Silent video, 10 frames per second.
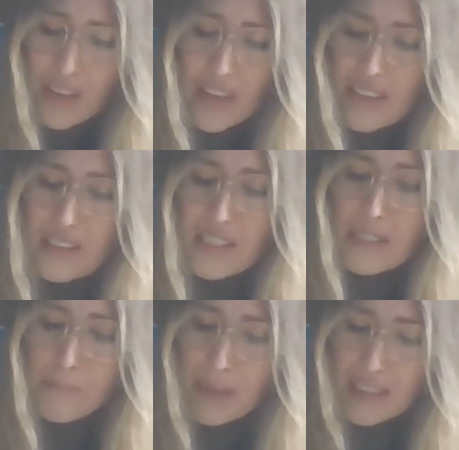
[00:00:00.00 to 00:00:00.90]
that in
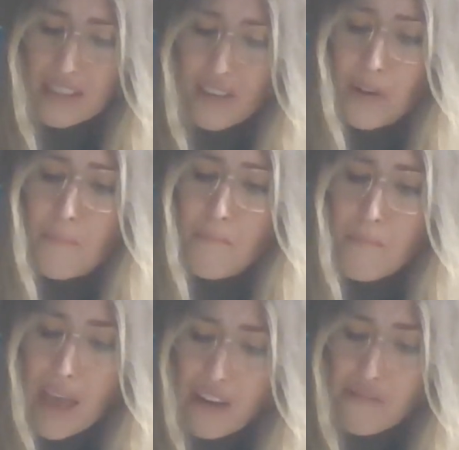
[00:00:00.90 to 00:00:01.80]
spite of your
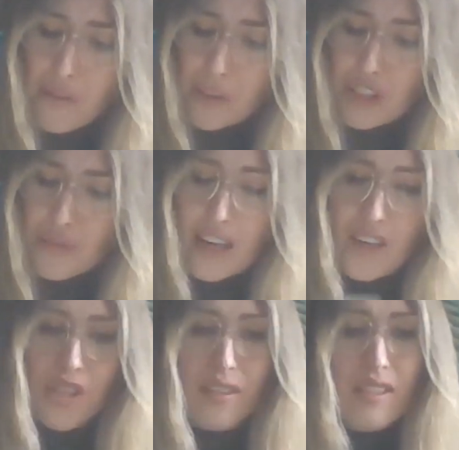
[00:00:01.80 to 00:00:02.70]
manifold
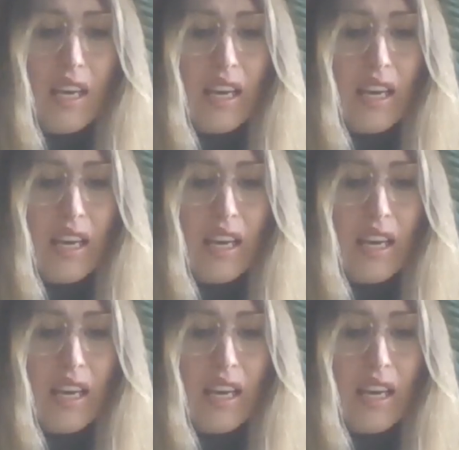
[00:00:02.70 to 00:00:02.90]
attractions,